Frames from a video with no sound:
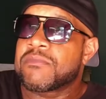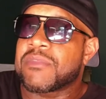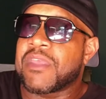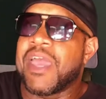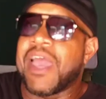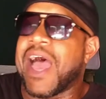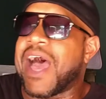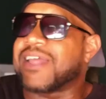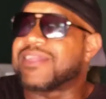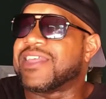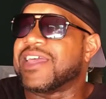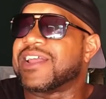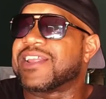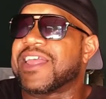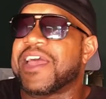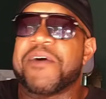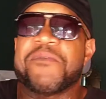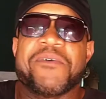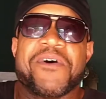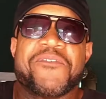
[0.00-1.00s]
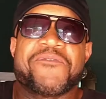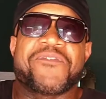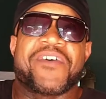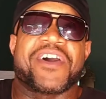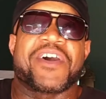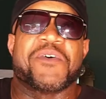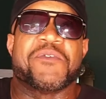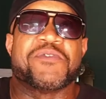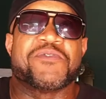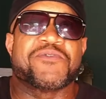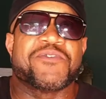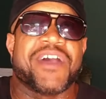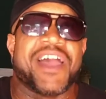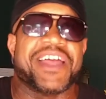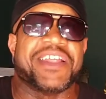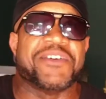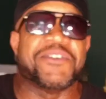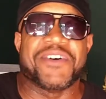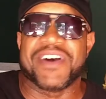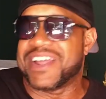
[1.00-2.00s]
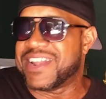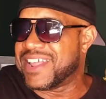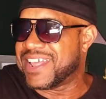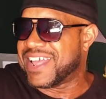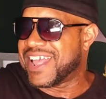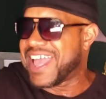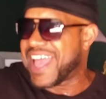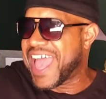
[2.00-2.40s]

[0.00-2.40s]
I think that motherfucker was ready, wasn't it?